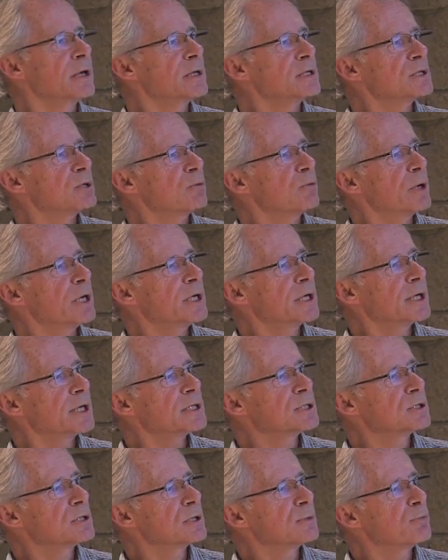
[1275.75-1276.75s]
So when it
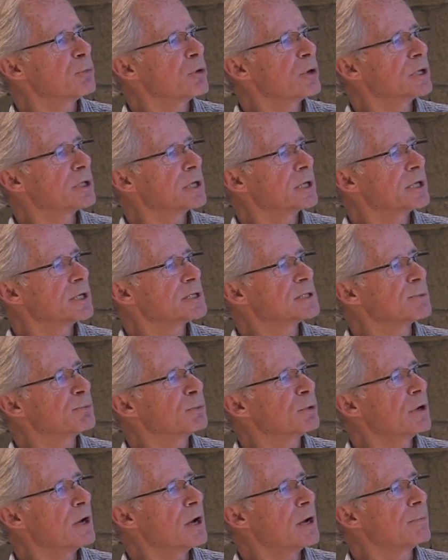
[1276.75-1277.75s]
gets to the point that it's a
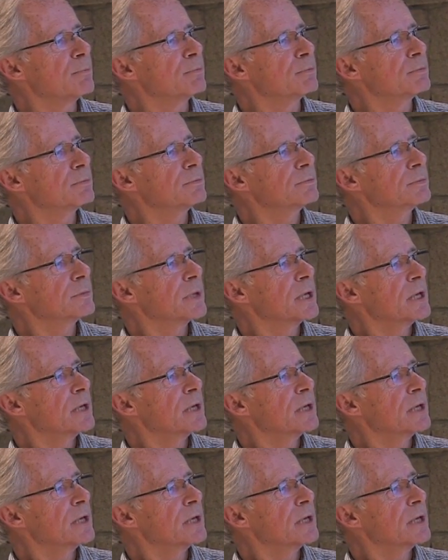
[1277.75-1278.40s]
problem,